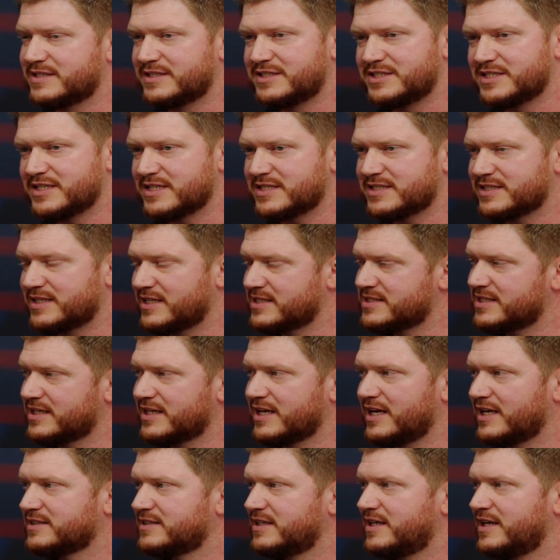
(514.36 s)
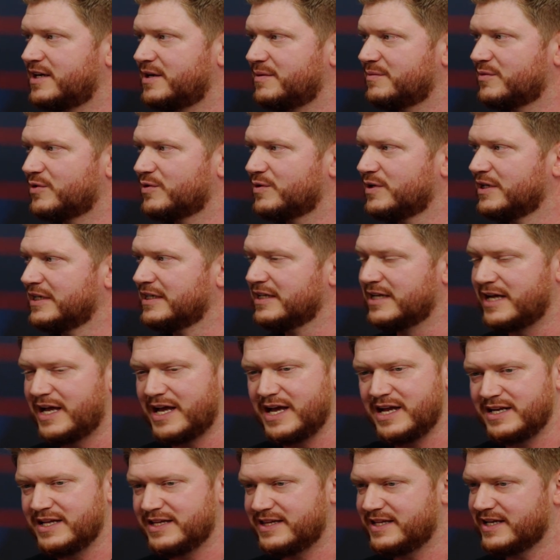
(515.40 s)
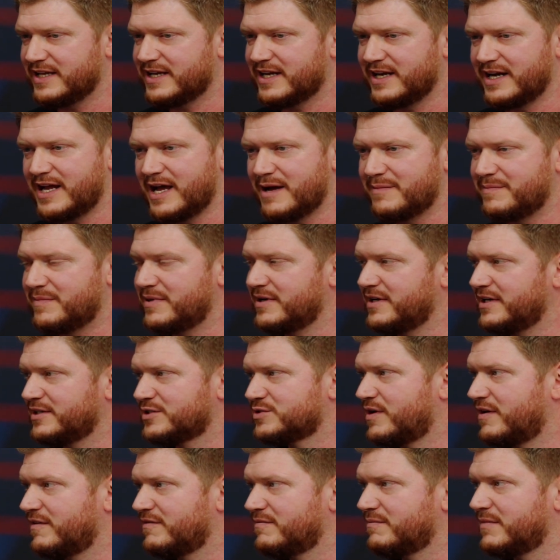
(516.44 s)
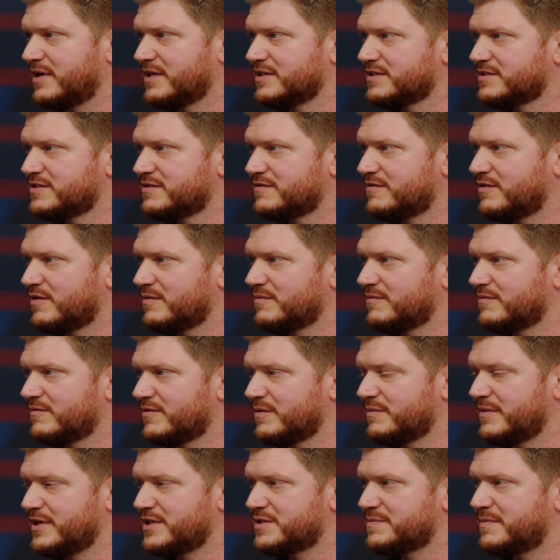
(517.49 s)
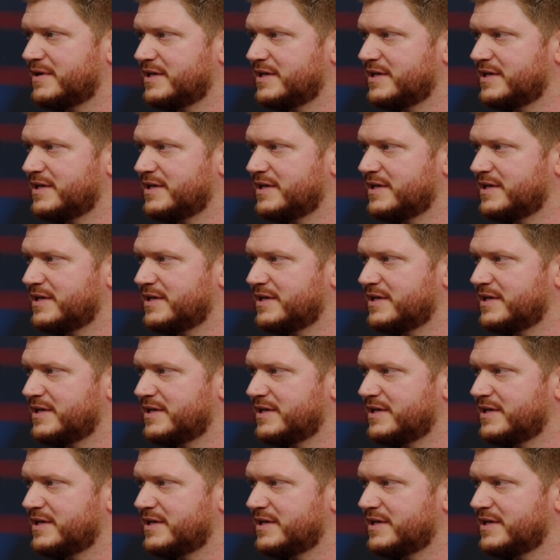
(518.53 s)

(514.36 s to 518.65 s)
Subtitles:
just doesn't cut it anymore. Anything can happen in 12 months from each